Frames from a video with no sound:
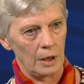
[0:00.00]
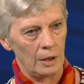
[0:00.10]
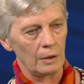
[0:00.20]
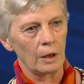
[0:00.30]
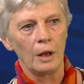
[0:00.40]

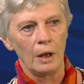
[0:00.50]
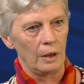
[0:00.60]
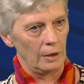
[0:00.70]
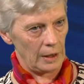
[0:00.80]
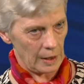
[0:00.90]
And
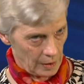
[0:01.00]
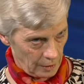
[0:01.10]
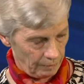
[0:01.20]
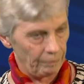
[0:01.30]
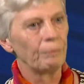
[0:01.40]
it's just
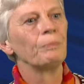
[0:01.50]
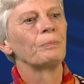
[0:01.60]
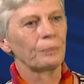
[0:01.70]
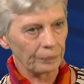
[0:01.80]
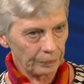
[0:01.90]
like the
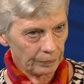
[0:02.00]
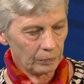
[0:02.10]
relationship is